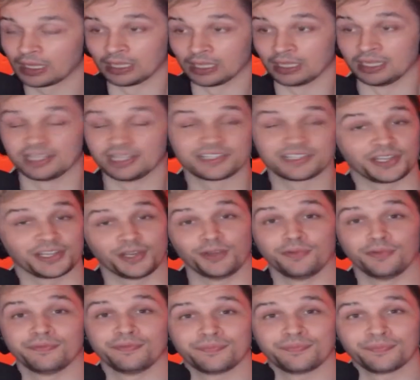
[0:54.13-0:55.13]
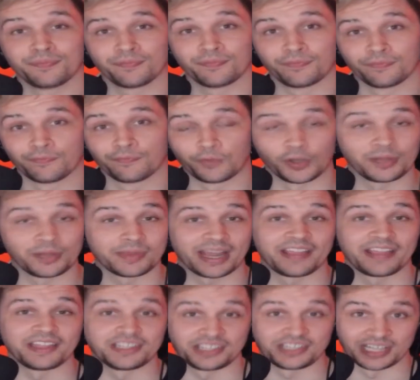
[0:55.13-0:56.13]
So for anybody
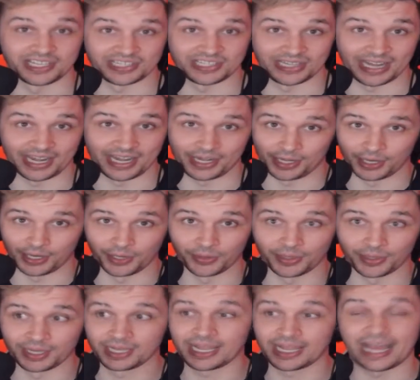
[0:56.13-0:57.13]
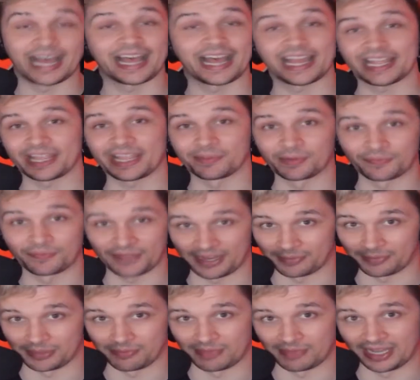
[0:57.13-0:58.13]
that does not know, I am a
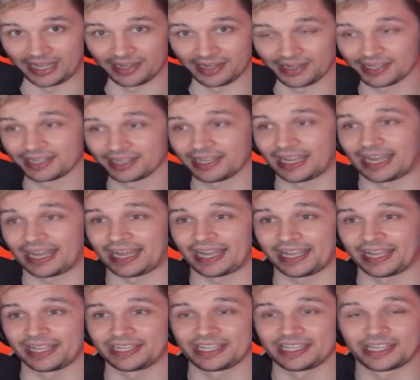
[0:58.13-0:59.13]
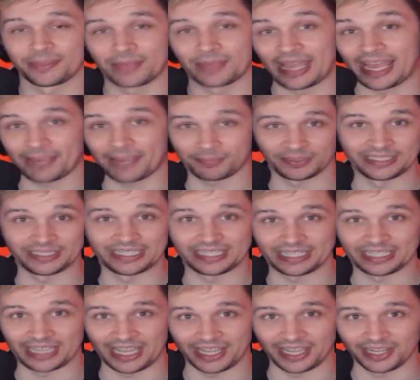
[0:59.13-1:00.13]
family man. I am happily
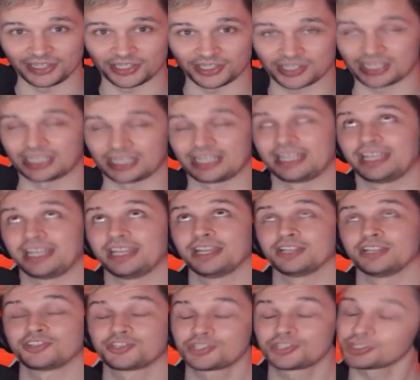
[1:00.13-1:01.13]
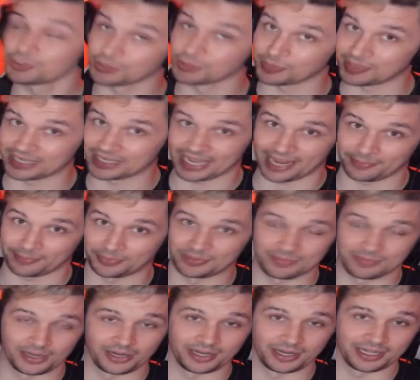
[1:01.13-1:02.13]
engaged and soon to be happily
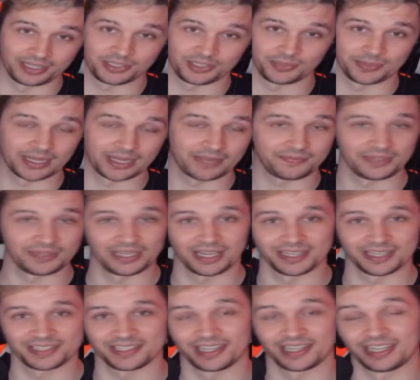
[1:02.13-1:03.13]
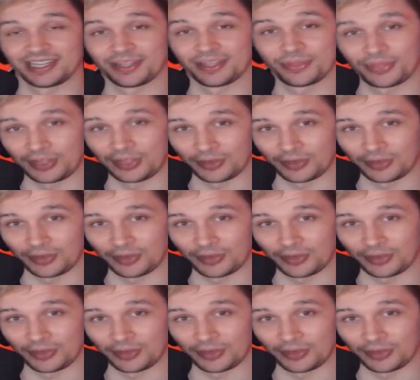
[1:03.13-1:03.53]
married to my fiance, Theory